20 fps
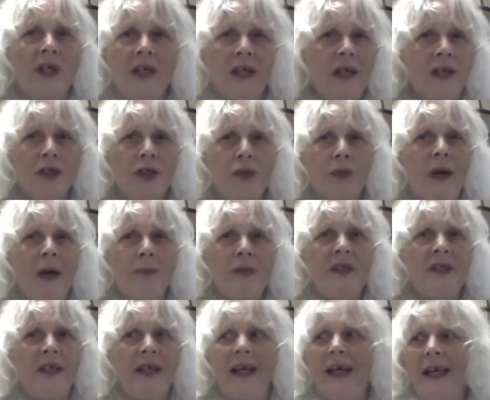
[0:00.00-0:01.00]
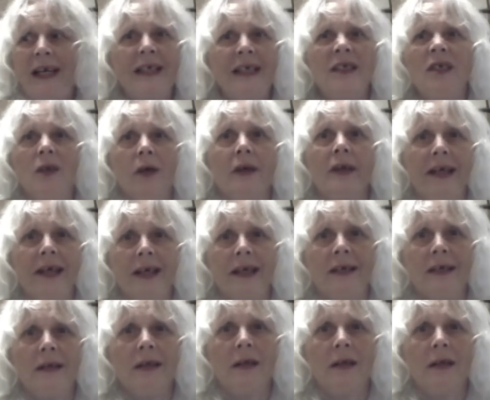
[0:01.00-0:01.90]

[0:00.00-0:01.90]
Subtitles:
Klaus Schwab is saying is not it.